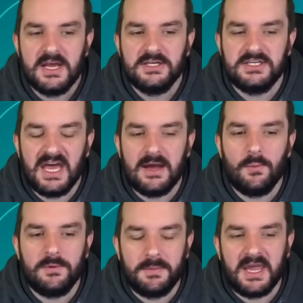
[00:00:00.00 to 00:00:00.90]
So that
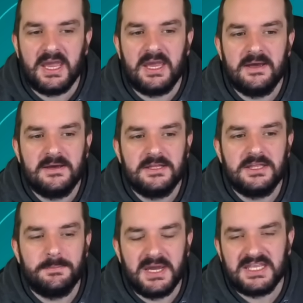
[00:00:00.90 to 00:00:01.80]
would be
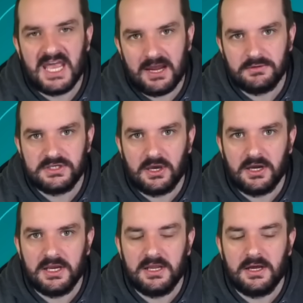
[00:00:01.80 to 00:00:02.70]
the big
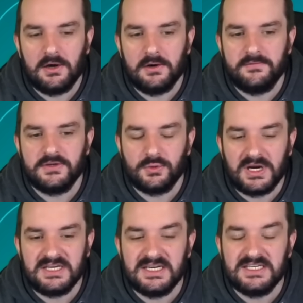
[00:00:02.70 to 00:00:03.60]
downside of
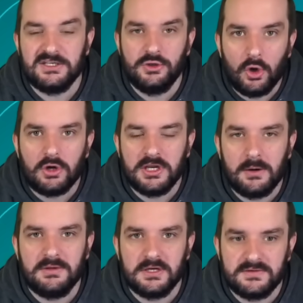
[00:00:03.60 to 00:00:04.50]
26, is not
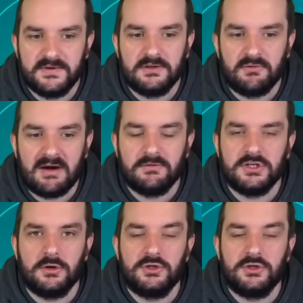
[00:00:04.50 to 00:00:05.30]
knowing those fifth round results.